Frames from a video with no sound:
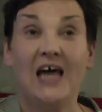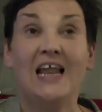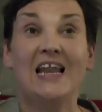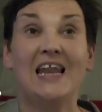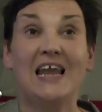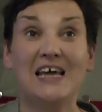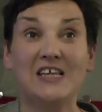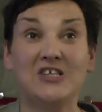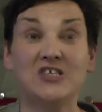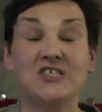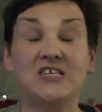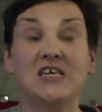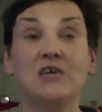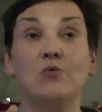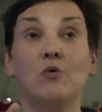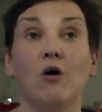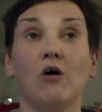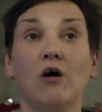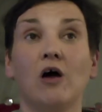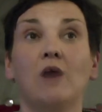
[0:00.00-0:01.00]
Let's see
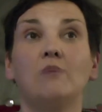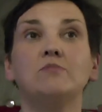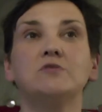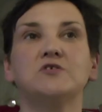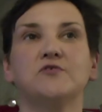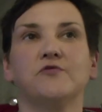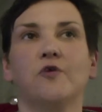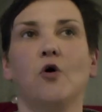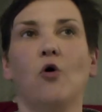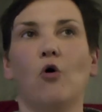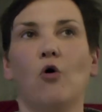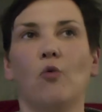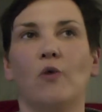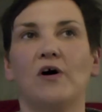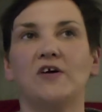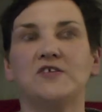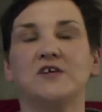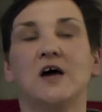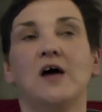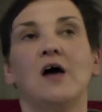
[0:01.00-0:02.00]
what comes
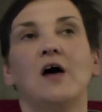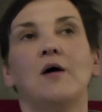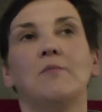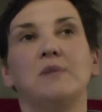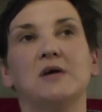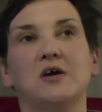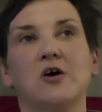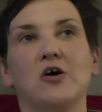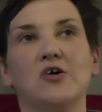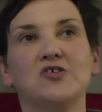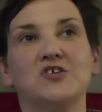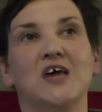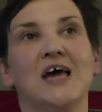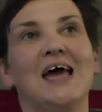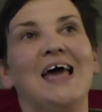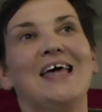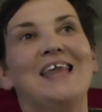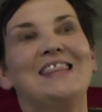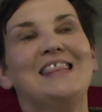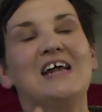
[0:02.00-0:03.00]
forward, because
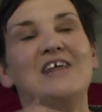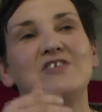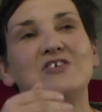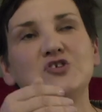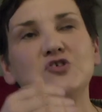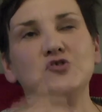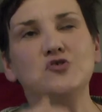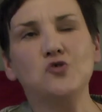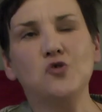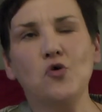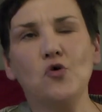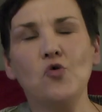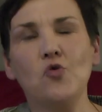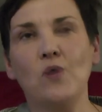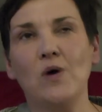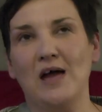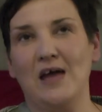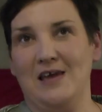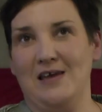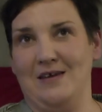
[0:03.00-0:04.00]
there is no
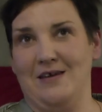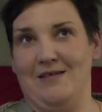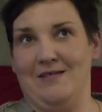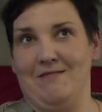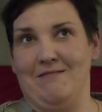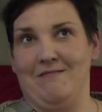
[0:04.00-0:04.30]
way,